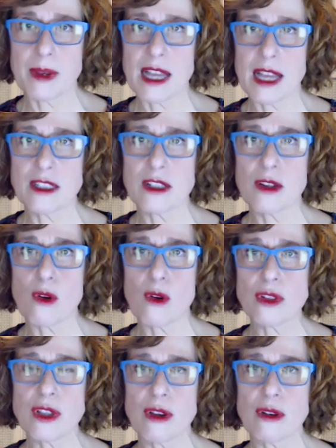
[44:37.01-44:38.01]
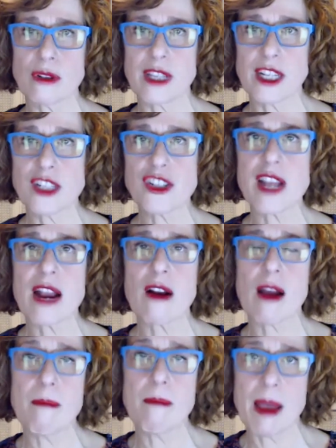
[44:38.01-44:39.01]
and to also like share
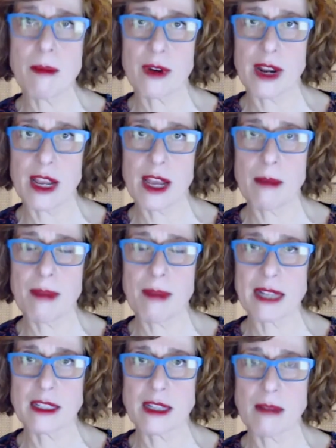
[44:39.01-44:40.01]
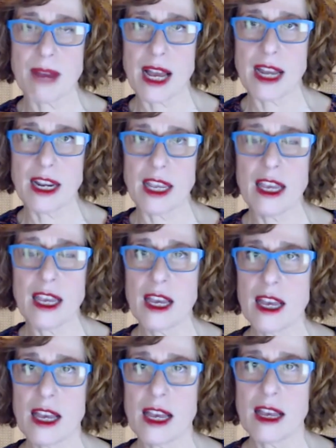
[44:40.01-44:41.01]
a memory about somebody
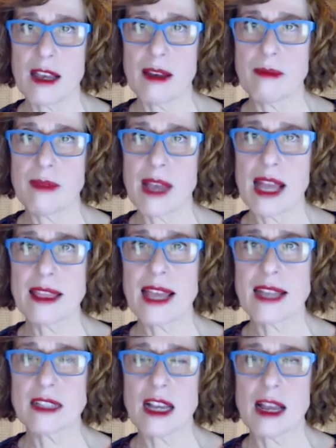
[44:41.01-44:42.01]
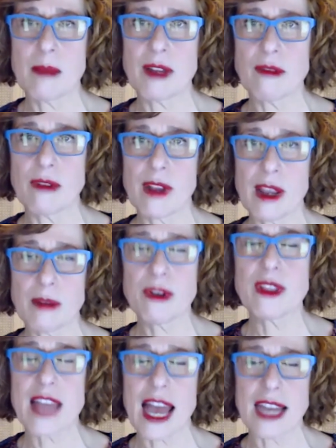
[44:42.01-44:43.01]
at that time, and
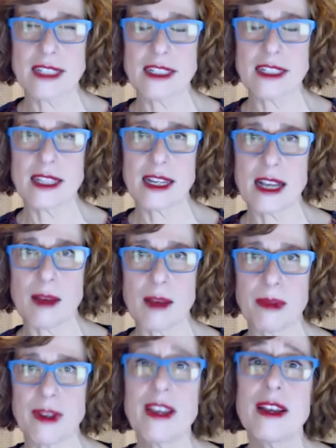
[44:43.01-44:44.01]
put that into the cup.